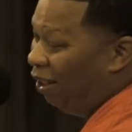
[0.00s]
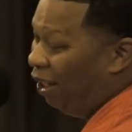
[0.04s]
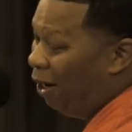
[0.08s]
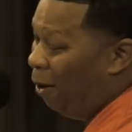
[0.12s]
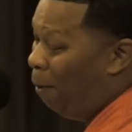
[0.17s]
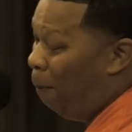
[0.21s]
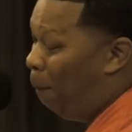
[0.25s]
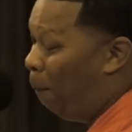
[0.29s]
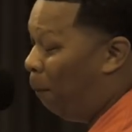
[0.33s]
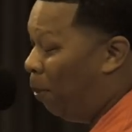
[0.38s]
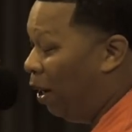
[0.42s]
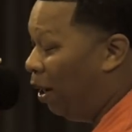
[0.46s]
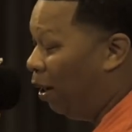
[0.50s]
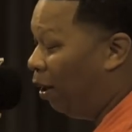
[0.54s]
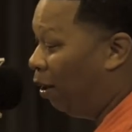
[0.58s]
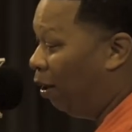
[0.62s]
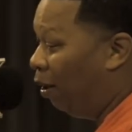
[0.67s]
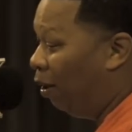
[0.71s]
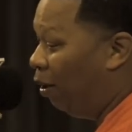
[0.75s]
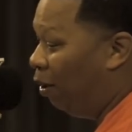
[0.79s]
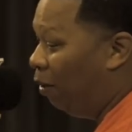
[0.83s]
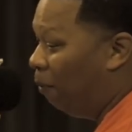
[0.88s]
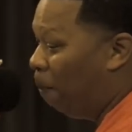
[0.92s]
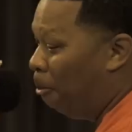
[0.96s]
this nigga
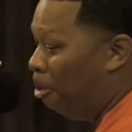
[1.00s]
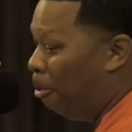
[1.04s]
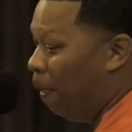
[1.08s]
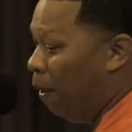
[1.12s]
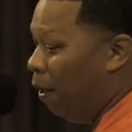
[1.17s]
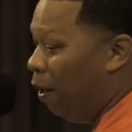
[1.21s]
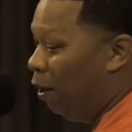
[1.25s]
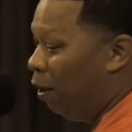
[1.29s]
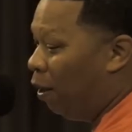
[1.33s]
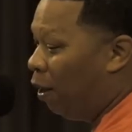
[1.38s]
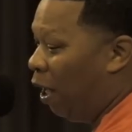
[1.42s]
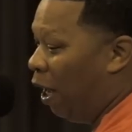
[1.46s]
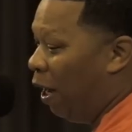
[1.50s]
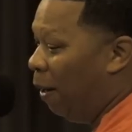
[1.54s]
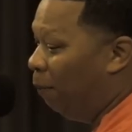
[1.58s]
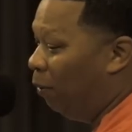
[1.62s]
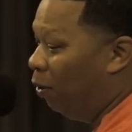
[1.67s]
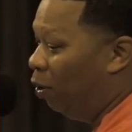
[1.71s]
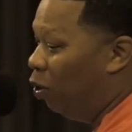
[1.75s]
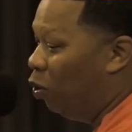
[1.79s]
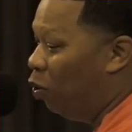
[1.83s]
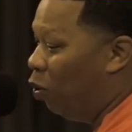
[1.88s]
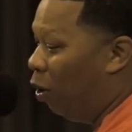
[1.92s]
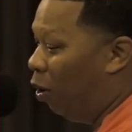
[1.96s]
Biggie
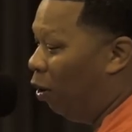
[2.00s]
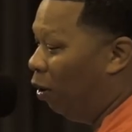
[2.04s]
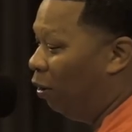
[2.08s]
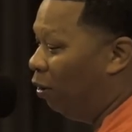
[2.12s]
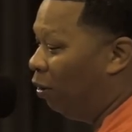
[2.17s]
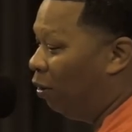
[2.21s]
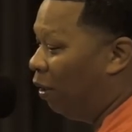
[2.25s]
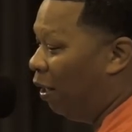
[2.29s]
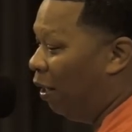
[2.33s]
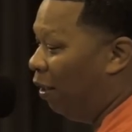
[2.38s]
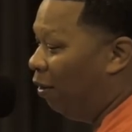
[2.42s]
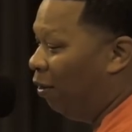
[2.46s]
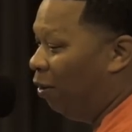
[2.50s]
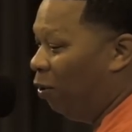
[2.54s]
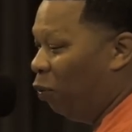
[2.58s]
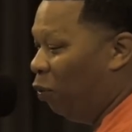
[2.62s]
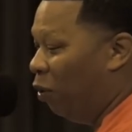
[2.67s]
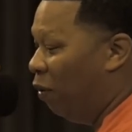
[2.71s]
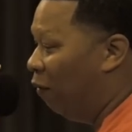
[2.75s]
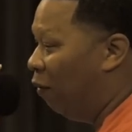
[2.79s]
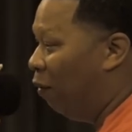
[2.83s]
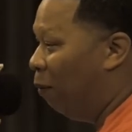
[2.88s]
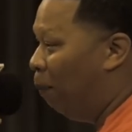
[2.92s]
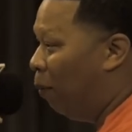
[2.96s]
came to New Orleans at the
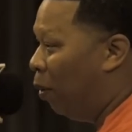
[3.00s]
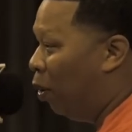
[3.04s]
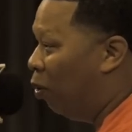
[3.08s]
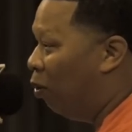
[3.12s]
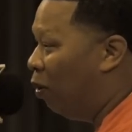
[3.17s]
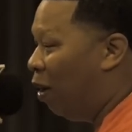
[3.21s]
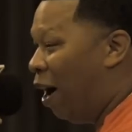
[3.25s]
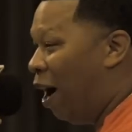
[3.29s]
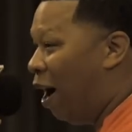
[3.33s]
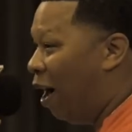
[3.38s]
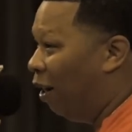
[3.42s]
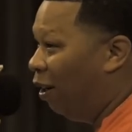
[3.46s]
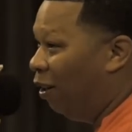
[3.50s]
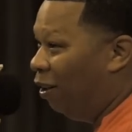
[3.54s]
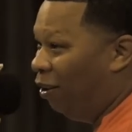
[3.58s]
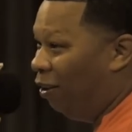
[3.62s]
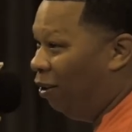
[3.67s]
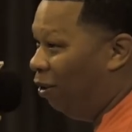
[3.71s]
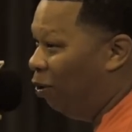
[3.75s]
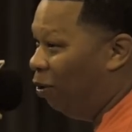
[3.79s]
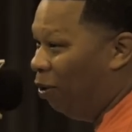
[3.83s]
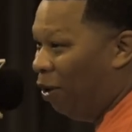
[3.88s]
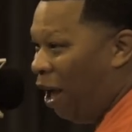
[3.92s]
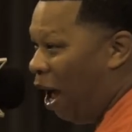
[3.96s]
Riverboat
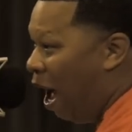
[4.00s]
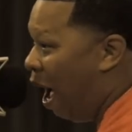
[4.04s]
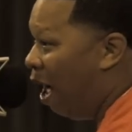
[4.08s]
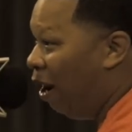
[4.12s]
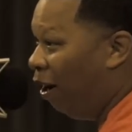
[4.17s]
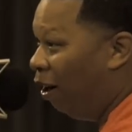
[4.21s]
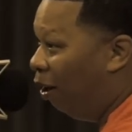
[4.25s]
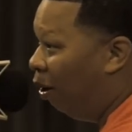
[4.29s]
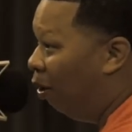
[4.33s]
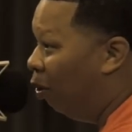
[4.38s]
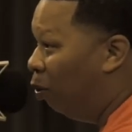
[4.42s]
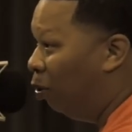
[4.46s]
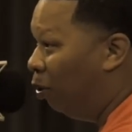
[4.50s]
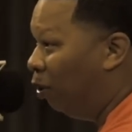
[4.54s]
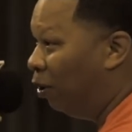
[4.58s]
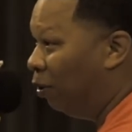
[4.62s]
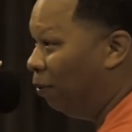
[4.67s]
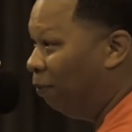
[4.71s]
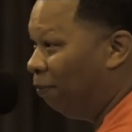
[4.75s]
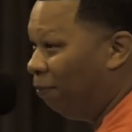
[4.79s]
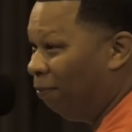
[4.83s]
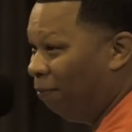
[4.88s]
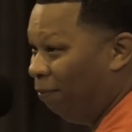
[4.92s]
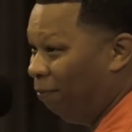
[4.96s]

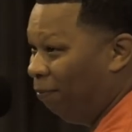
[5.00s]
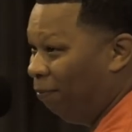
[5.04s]
Hallelujah.